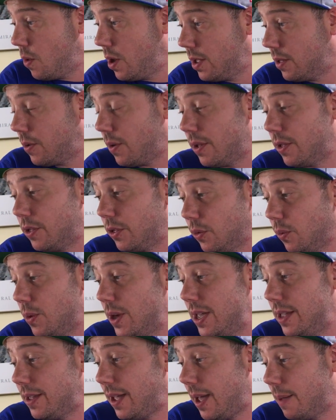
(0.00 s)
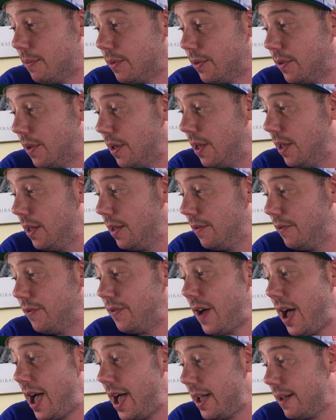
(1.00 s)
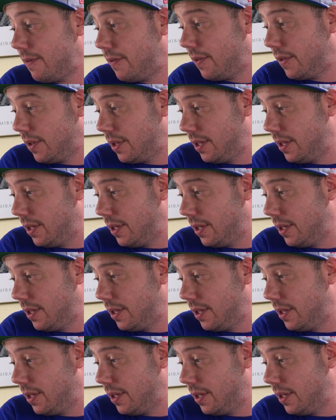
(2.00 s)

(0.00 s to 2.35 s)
one, so that's three times five.